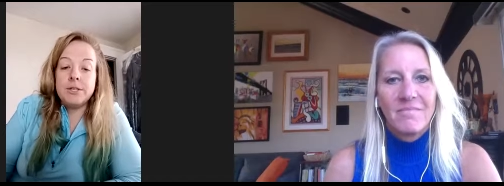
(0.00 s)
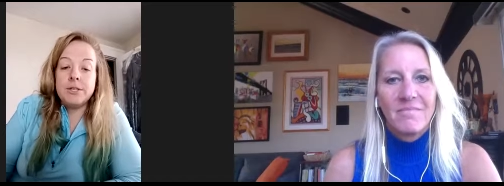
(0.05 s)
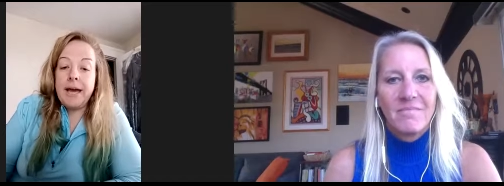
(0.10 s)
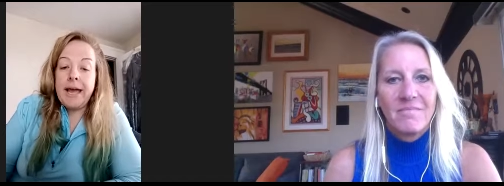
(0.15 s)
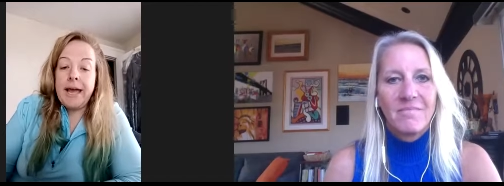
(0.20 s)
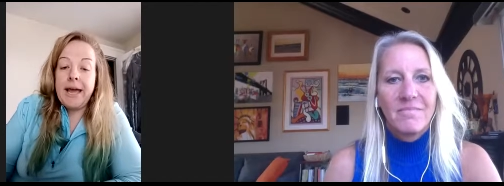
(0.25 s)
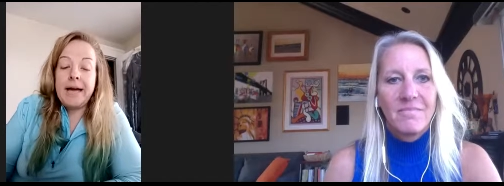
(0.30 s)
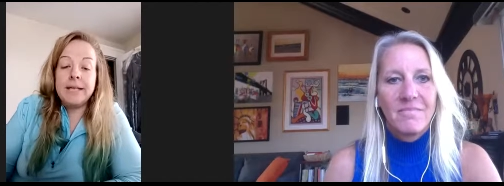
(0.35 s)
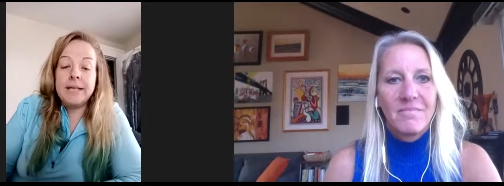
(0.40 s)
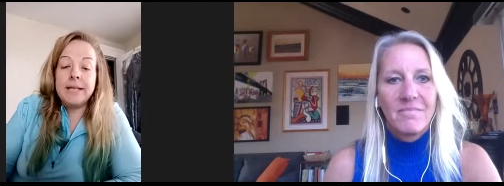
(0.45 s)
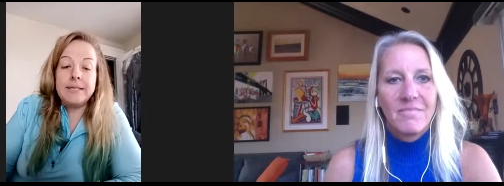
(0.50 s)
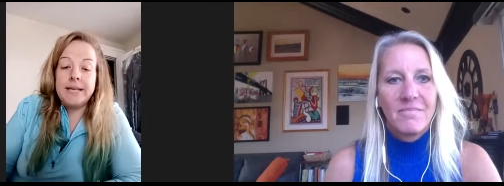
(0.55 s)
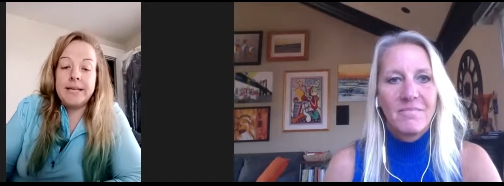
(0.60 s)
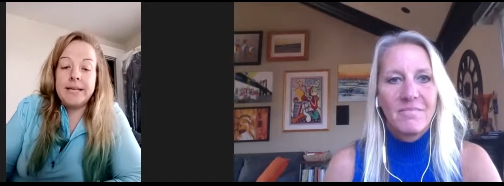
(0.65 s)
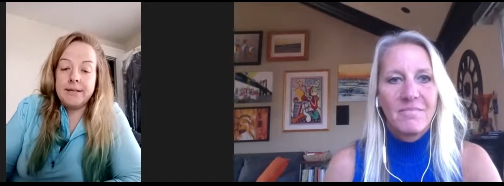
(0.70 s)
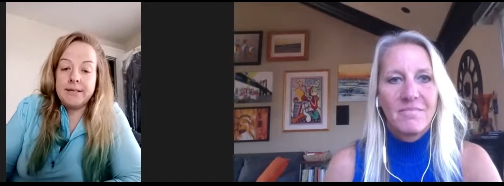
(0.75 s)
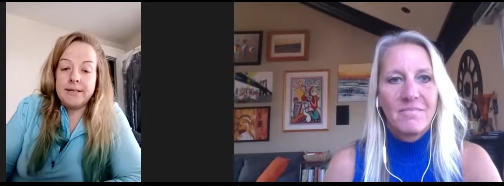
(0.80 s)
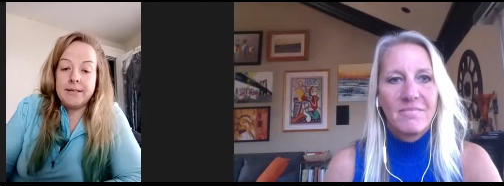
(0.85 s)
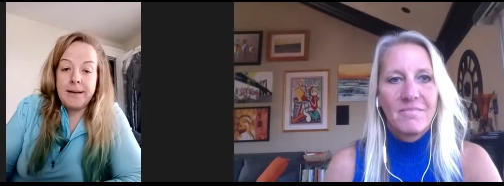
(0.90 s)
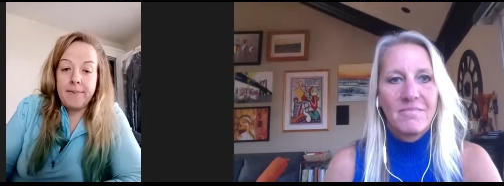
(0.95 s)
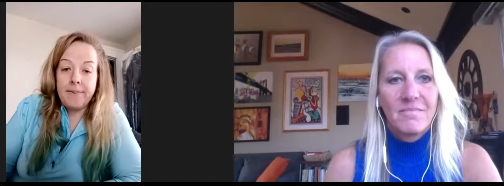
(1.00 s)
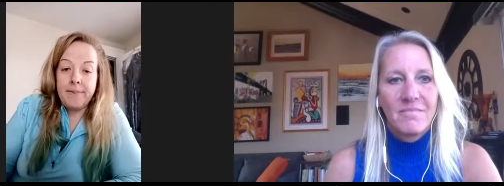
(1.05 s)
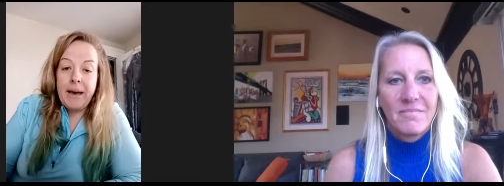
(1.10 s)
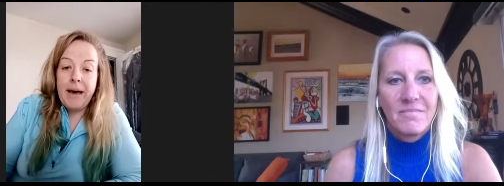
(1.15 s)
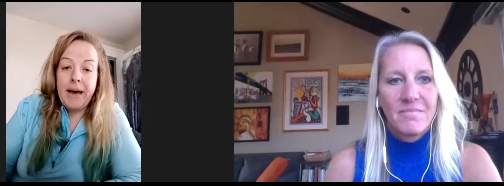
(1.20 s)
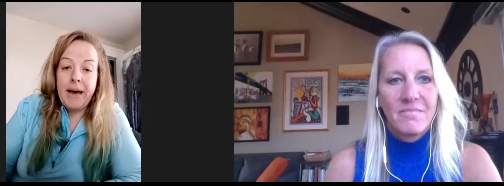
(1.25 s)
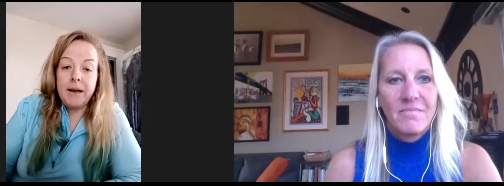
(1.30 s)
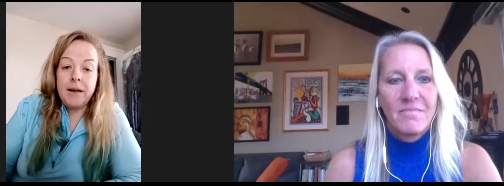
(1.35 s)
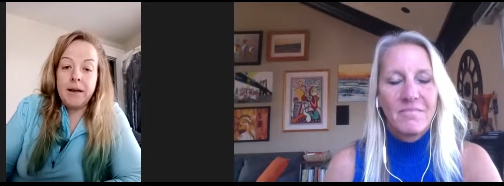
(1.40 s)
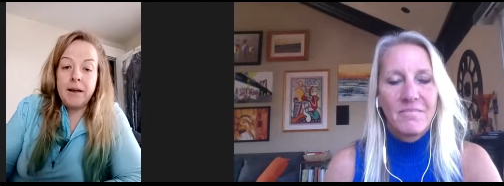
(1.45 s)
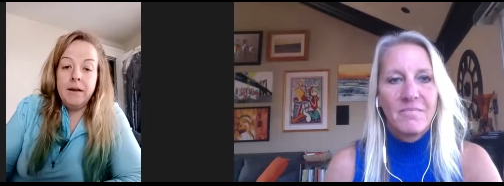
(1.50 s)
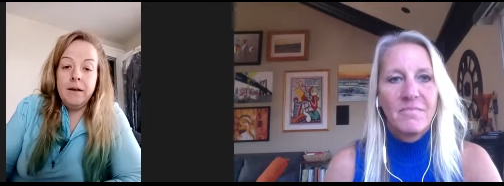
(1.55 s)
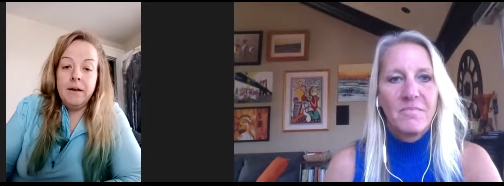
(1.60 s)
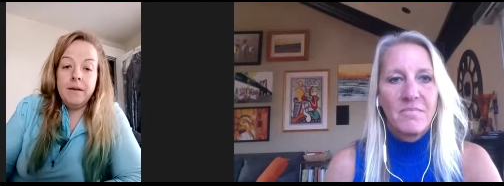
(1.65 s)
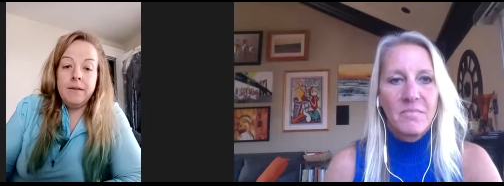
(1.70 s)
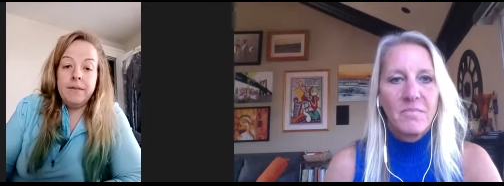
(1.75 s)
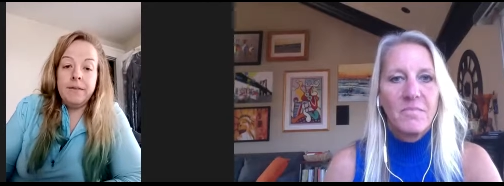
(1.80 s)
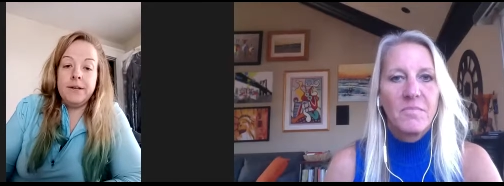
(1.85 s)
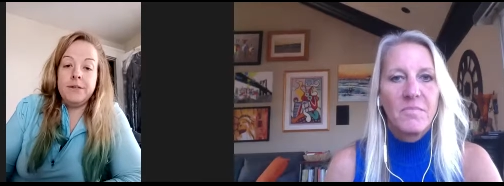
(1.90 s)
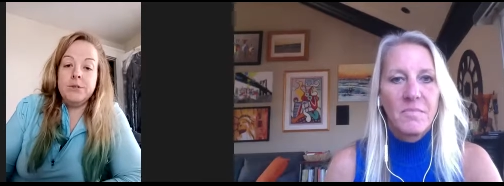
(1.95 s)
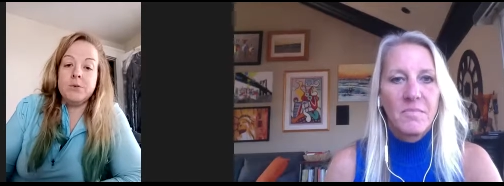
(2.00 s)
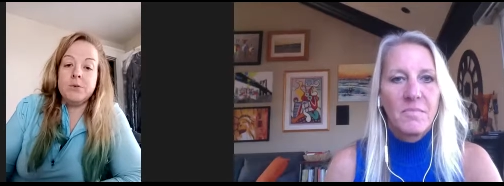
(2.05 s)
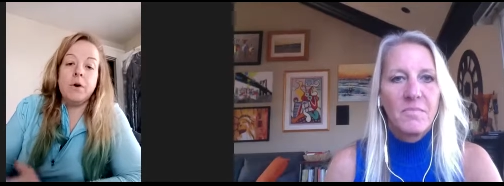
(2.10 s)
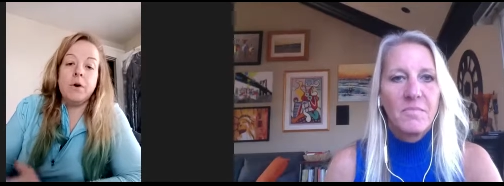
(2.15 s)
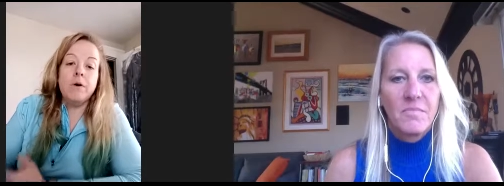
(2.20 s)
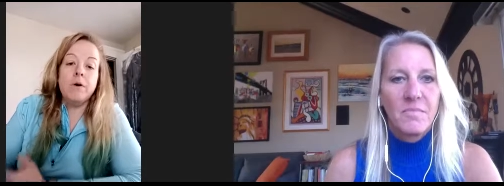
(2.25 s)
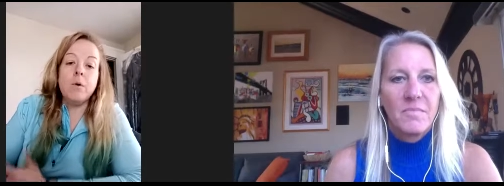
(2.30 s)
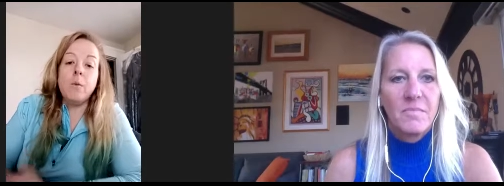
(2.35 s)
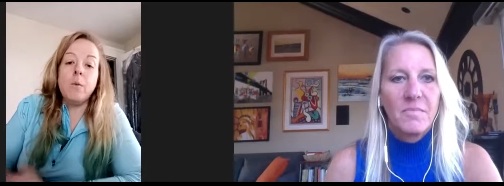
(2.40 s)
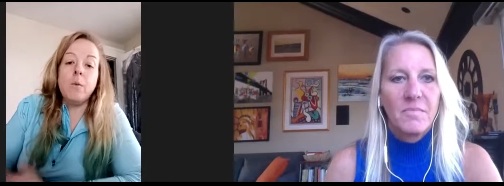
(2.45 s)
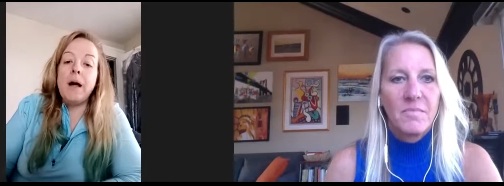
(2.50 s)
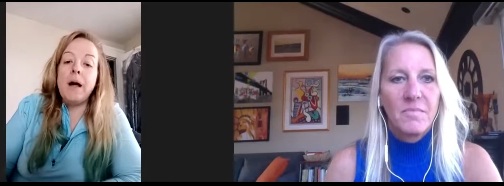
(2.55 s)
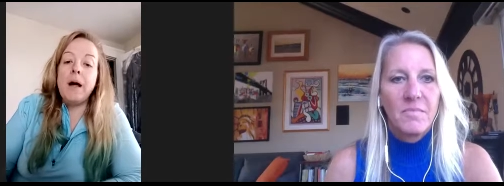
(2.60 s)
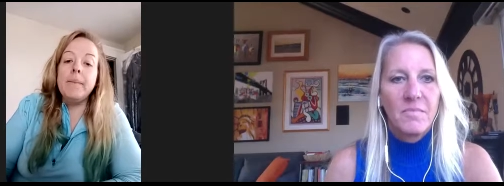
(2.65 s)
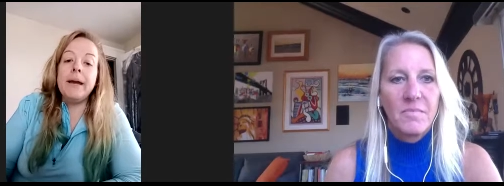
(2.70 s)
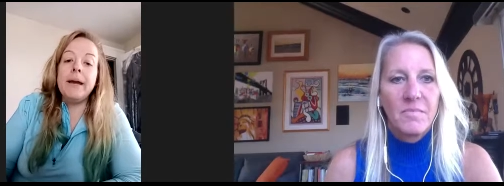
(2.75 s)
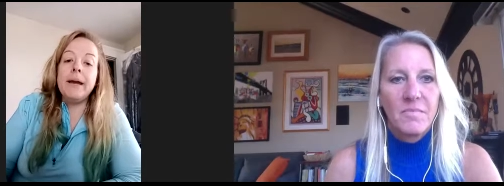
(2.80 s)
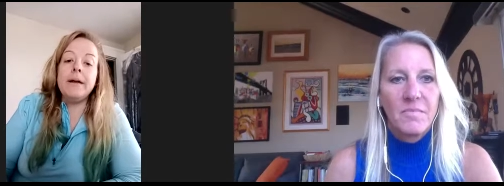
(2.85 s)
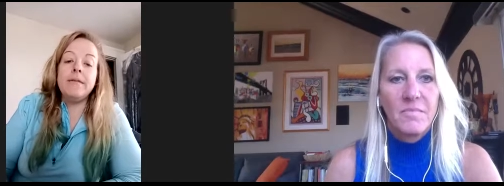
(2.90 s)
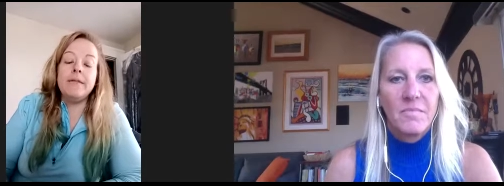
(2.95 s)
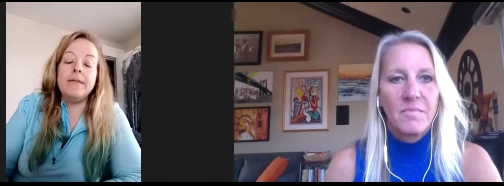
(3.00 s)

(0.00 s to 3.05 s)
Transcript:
Speaker 1: had to take a step back. Things were overwhelming.